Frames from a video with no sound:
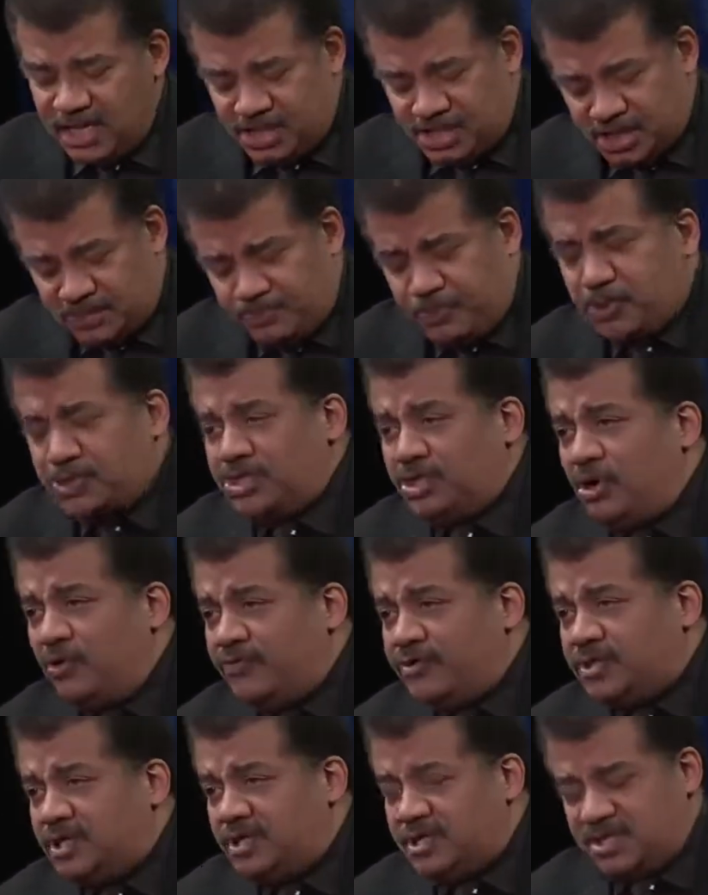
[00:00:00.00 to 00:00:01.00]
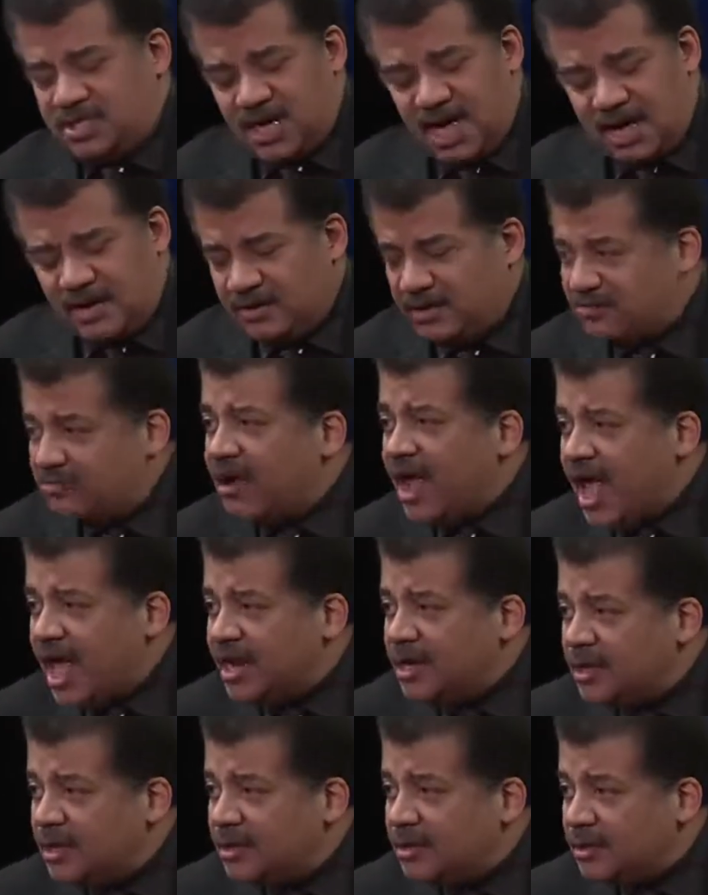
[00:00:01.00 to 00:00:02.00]
And he just puts it over to the side of the
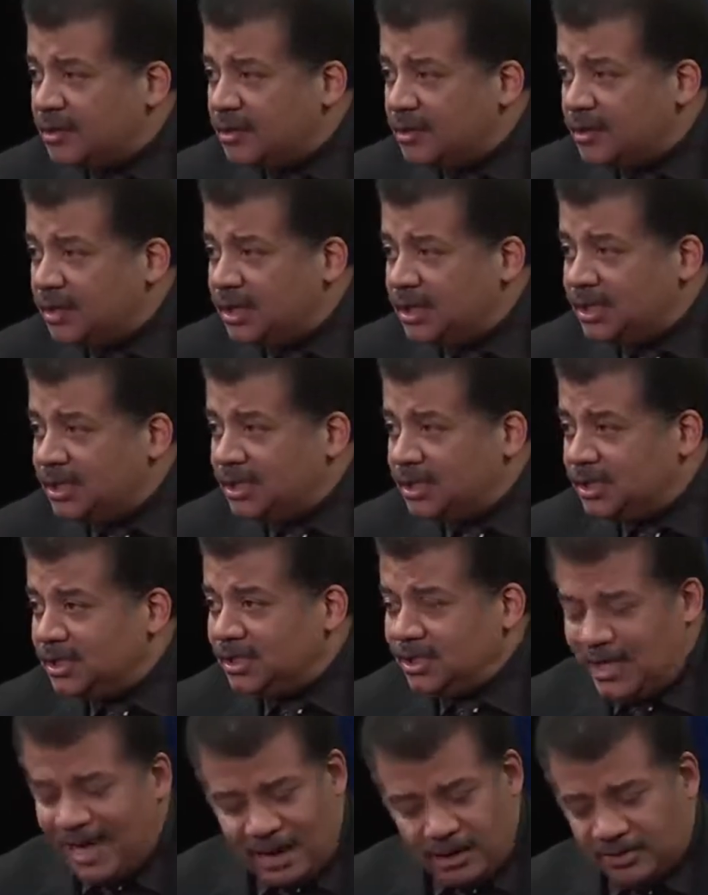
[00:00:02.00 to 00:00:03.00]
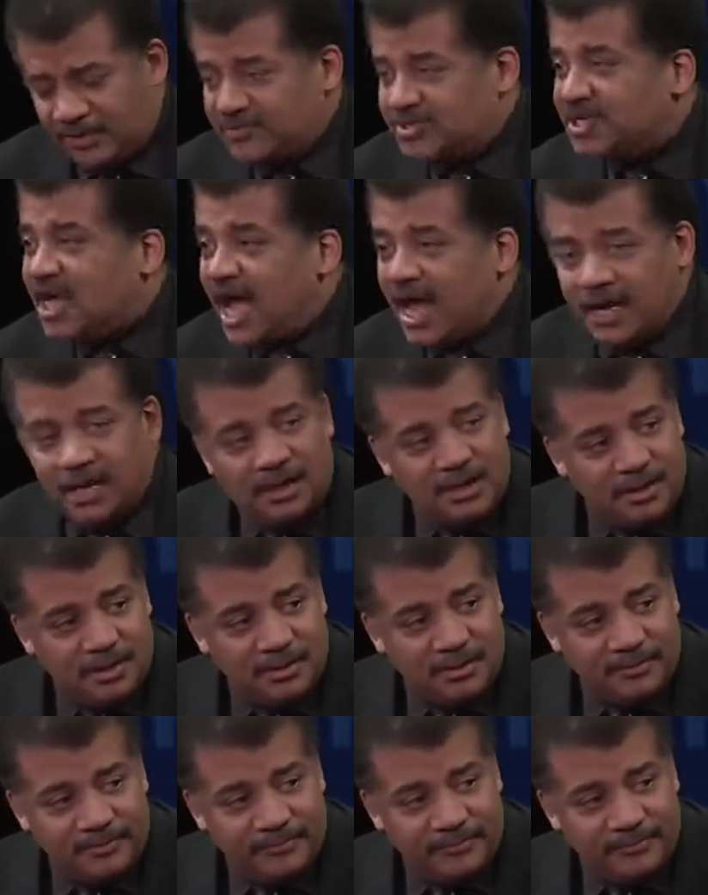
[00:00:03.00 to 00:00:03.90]
red, out of sight.